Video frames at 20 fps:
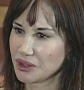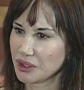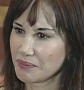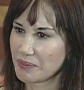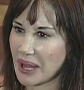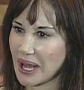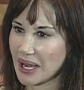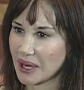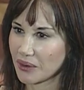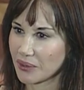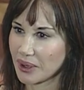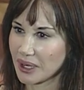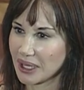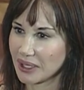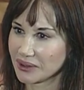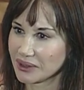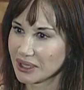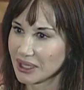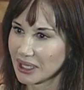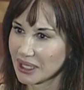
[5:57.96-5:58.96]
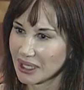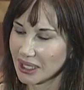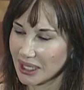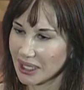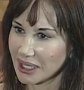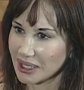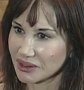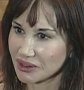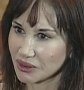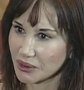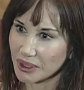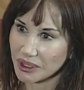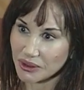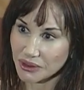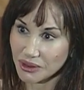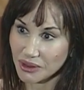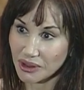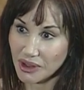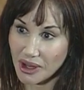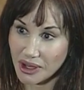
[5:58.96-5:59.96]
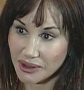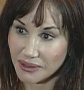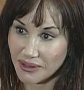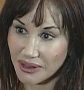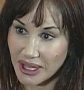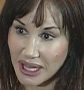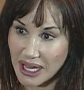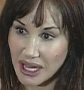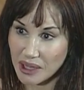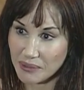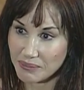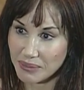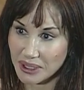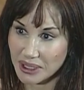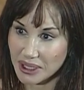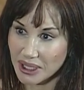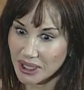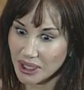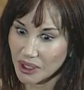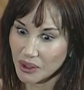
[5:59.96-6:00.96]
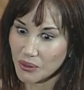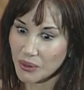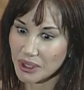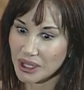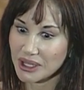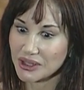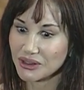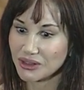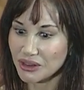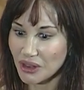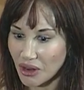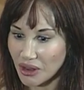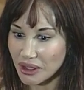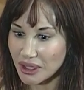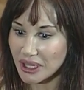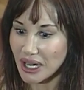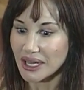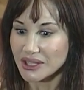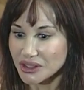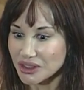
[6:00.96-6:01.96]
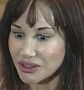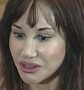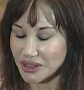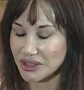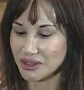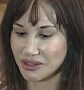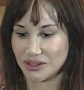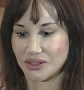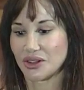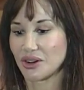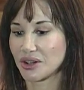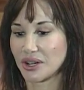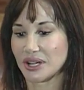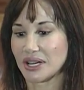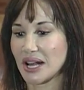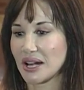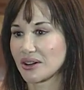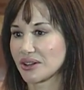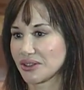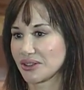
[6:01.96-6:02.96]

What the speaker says: background, and so I use a lot of that. But when I started, this started out as